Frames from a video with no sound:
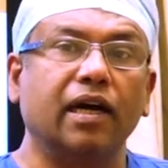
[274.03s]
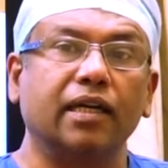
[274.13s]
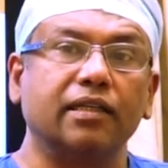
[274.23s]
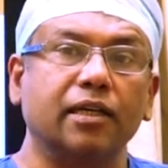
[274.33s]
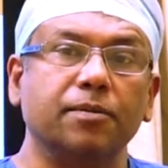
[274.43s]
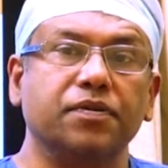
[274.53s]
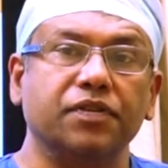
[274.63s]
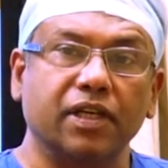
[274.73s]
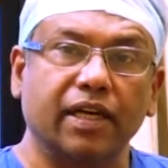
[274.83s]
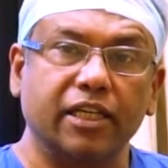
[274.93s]
are the ribs
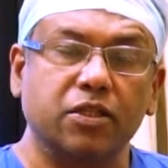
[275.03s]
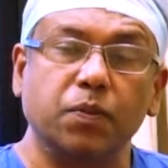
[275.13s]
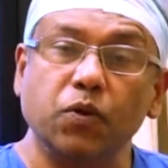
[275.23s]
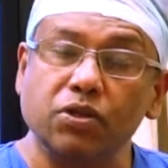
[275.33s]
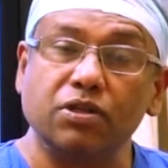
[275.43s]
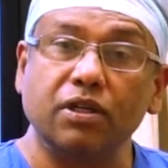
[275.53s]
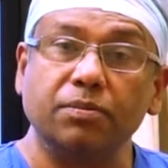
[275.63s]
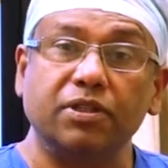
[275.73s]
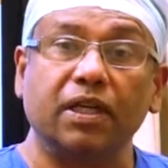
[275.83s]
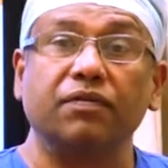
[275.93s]
which are exposed
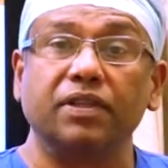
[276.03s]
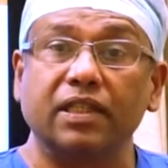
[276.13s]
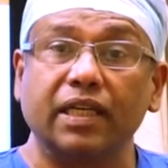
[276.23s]
ribs and which